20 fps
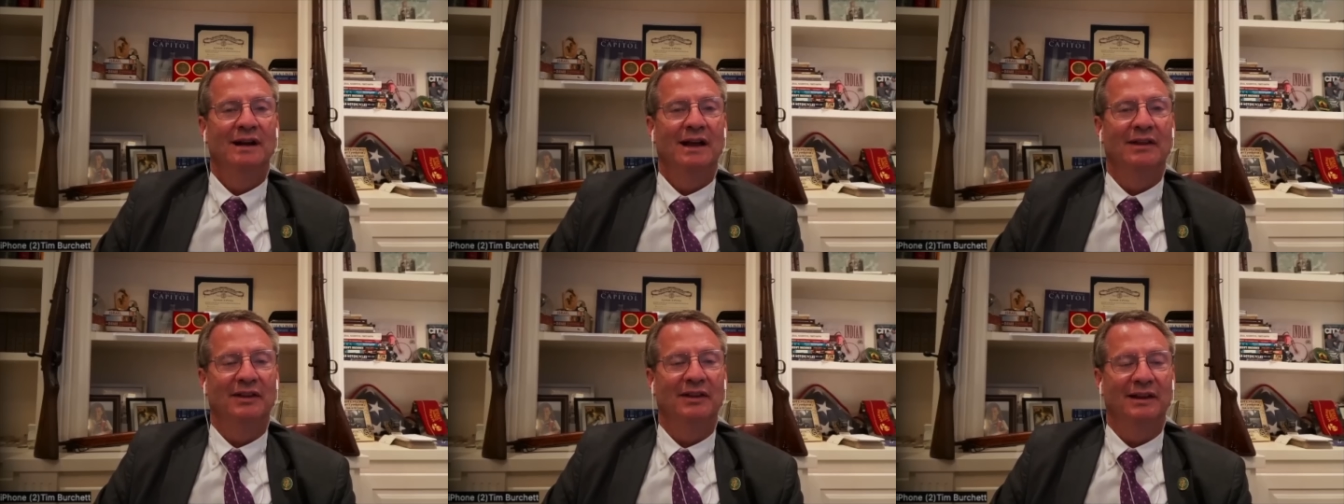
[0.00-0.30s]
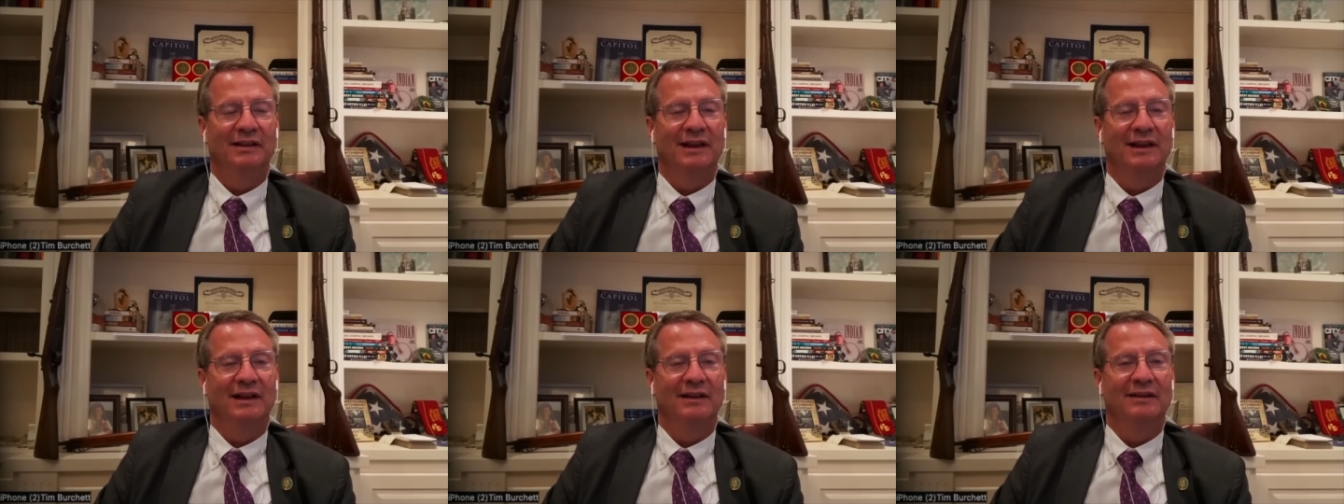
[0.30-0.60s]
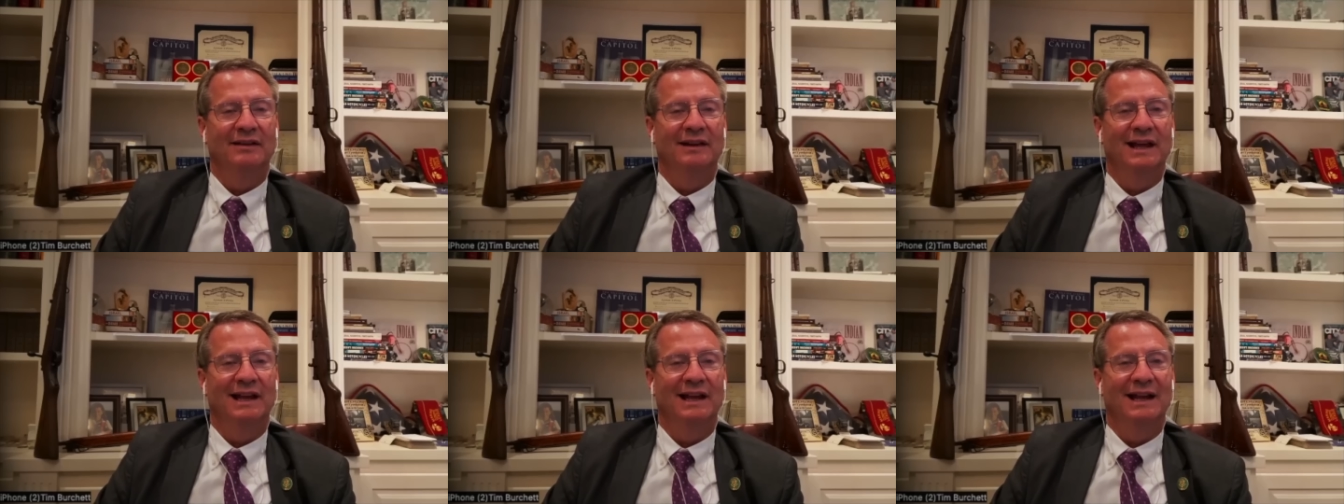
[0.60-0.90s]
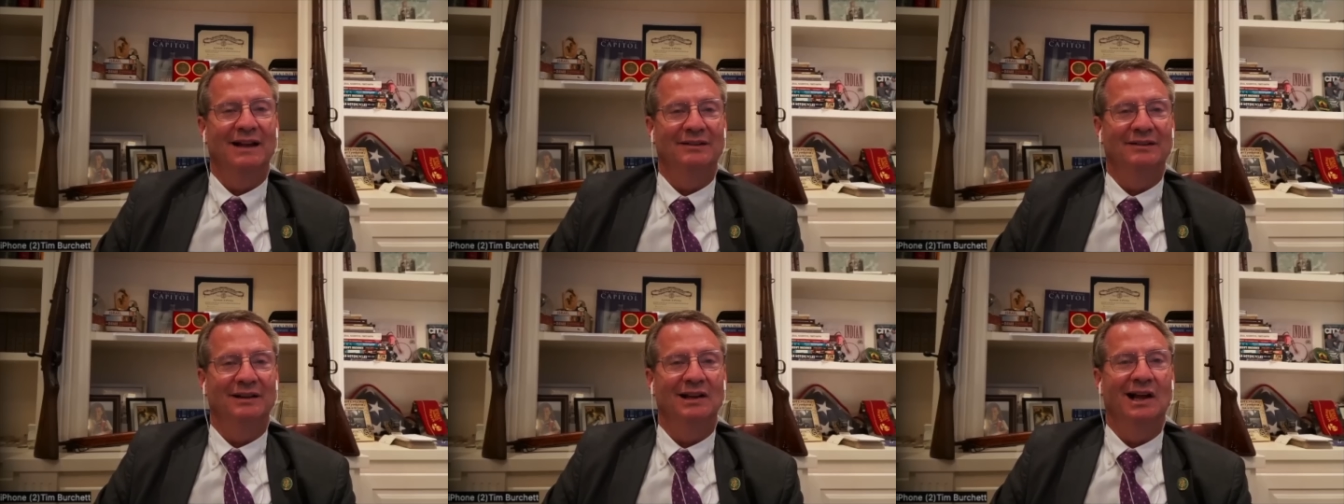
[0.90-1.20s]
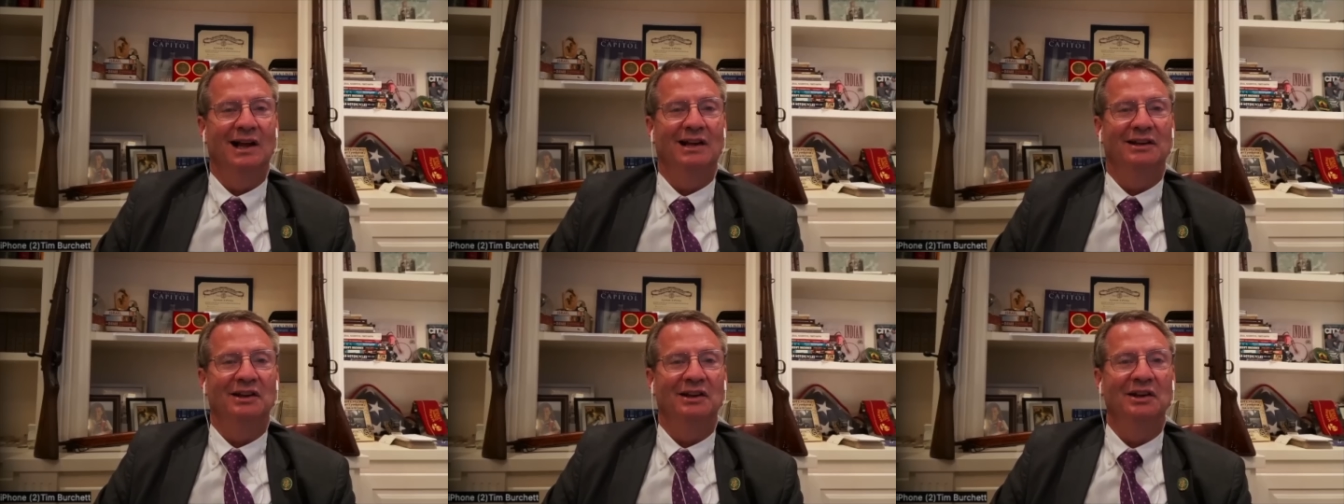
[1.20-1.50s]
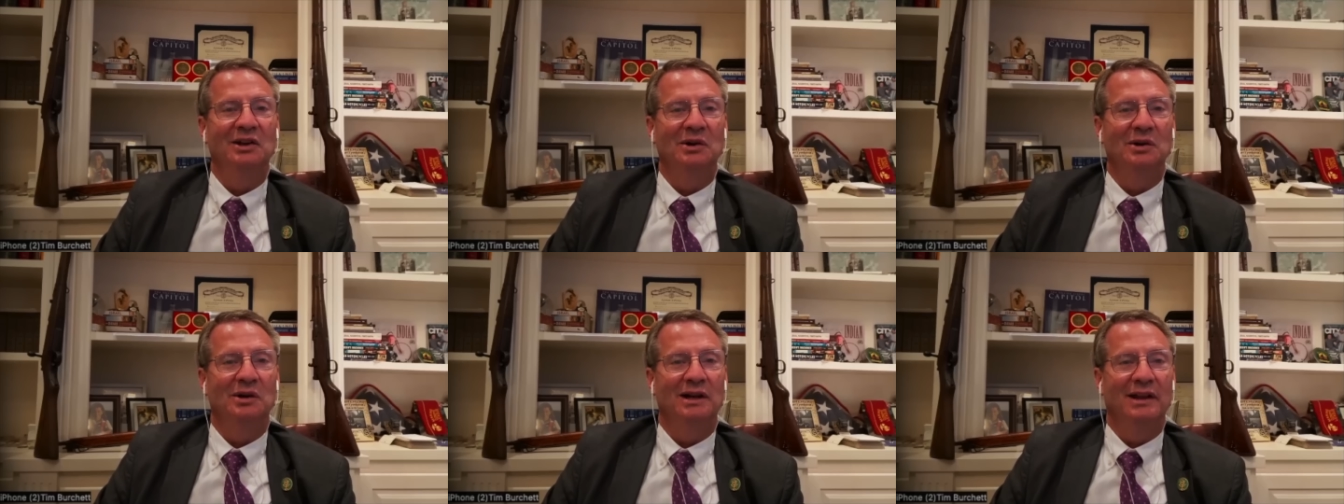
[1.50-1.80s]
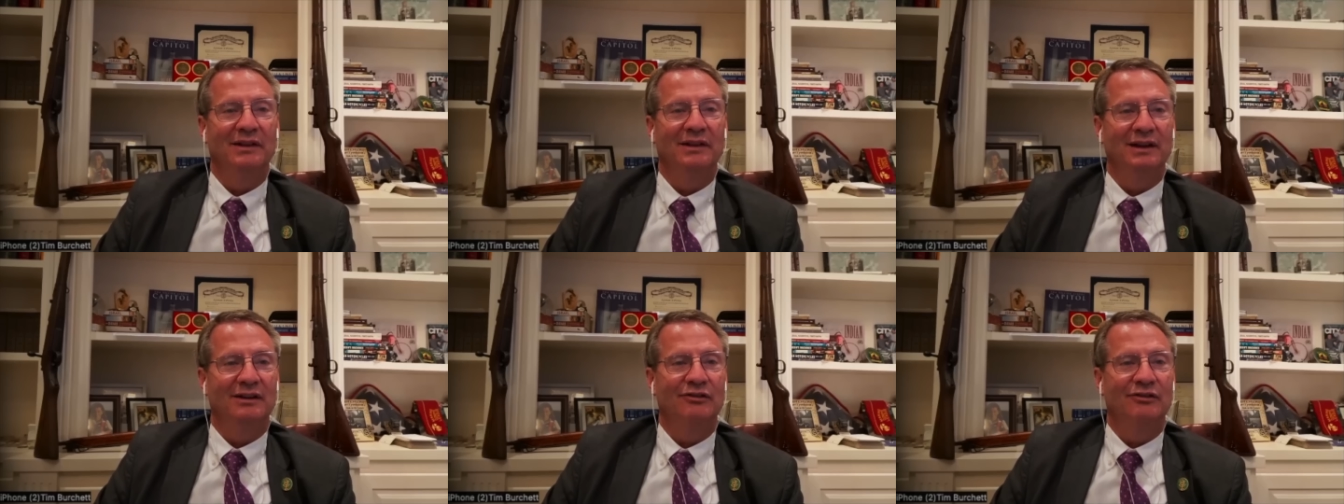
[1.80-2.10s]
I think that has a lot to do with it.
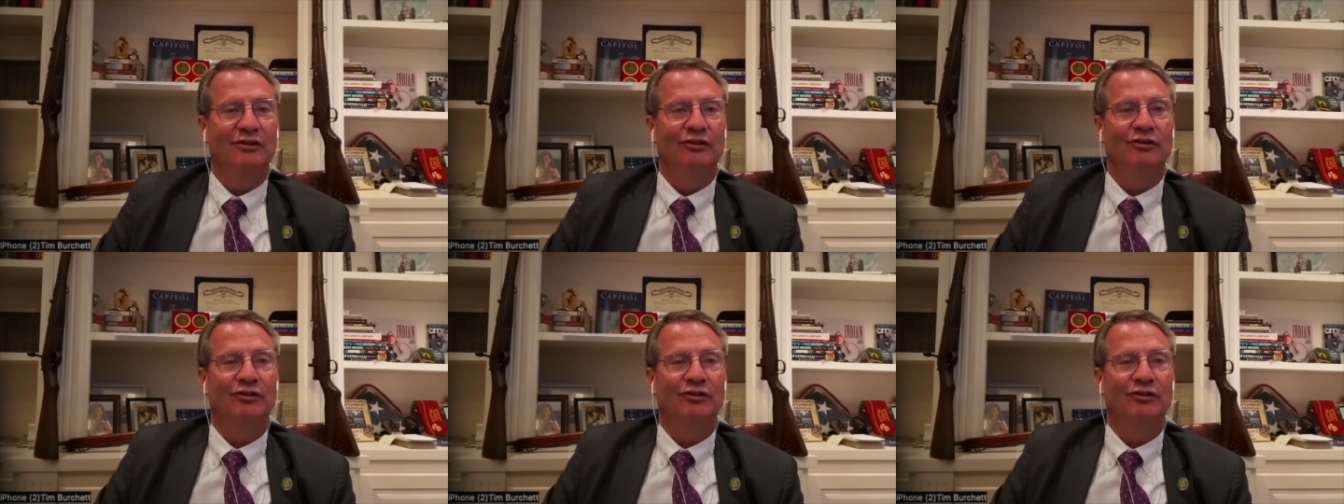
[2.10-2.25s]
I think it's